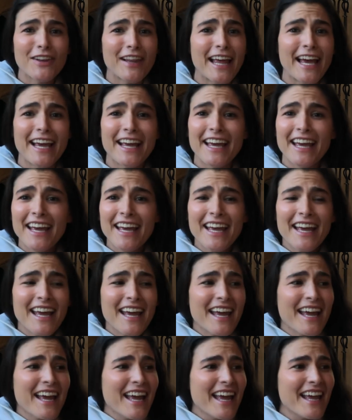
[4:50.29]
Like,
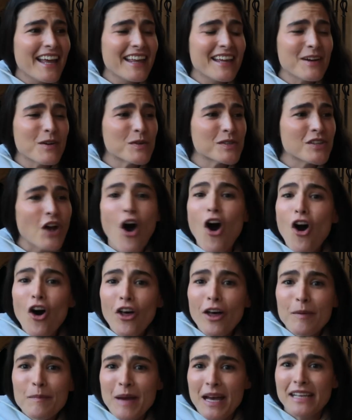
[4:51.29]
it was all
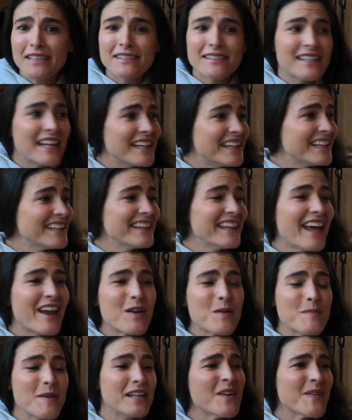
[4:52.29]
a mess. They didn't let
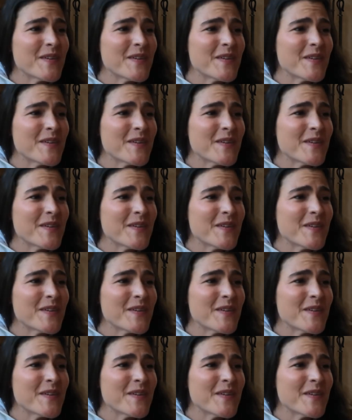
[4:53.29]
him in.